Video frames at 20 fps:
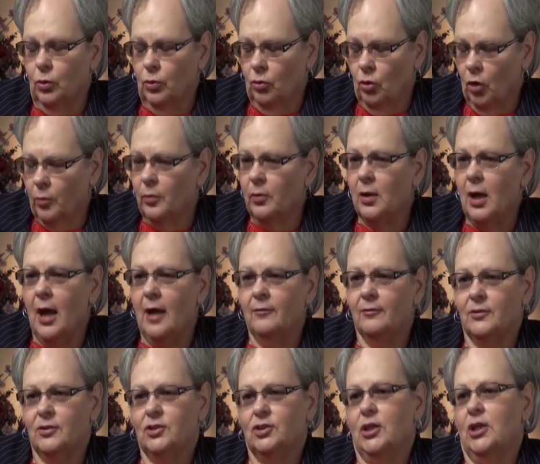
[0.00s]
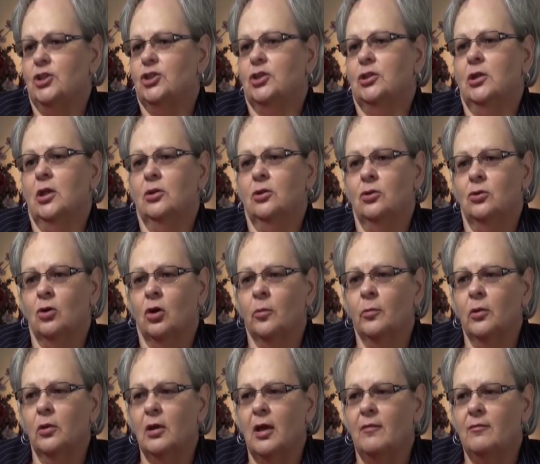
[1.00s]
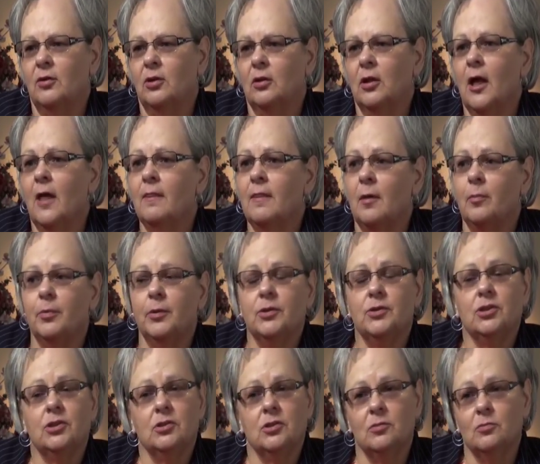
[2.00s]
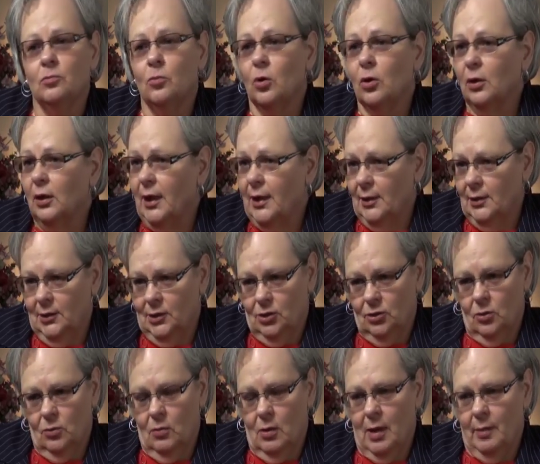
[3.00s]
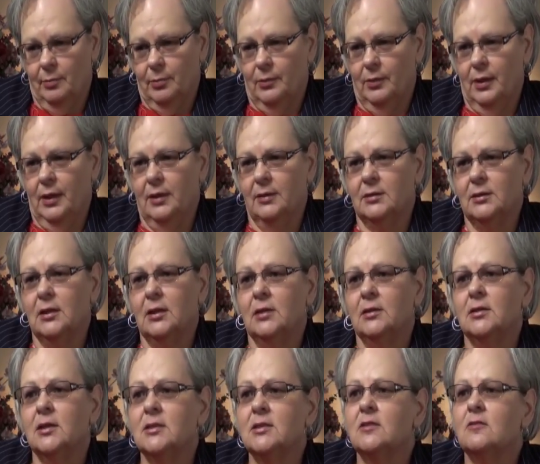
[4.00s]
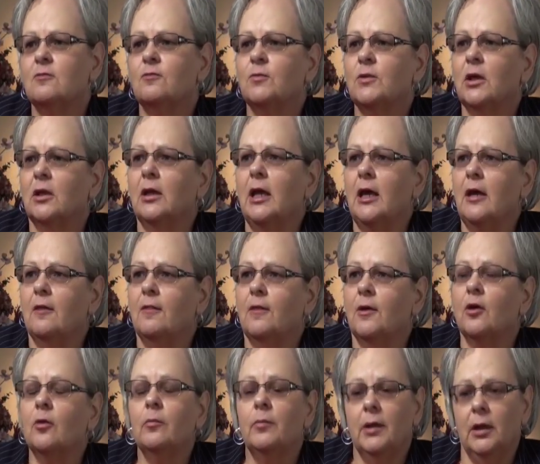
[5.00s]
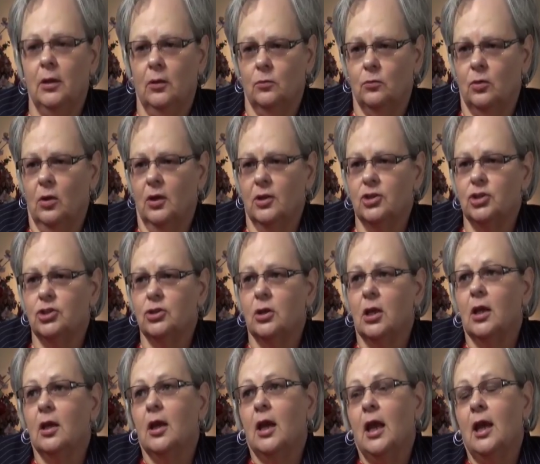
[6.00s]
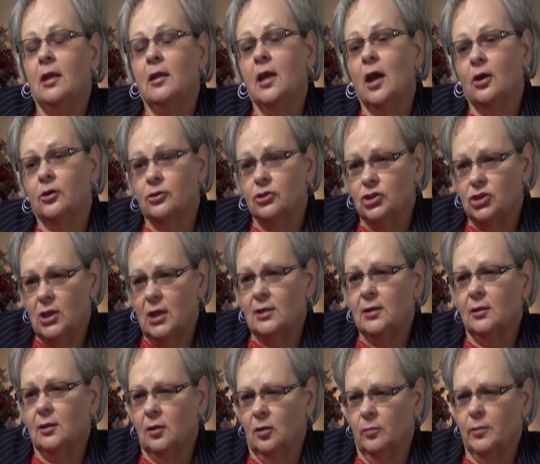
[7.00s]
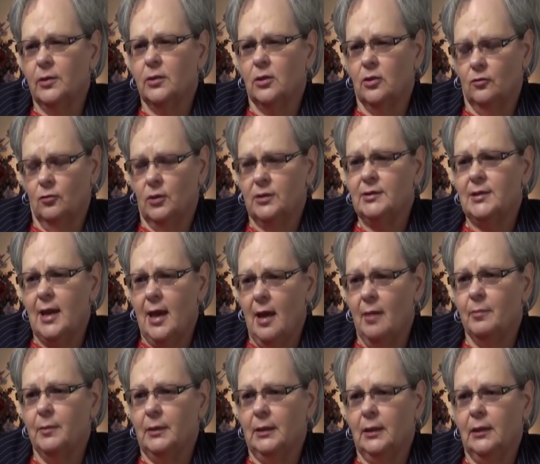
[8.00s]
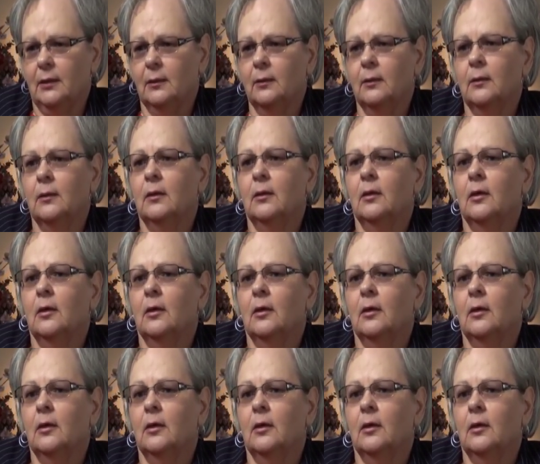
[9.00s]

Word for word: normal conversation at a normal level, that person is more likely to cooperate, doesn't feel like they're being rushed, and they understand a little better of what's happening.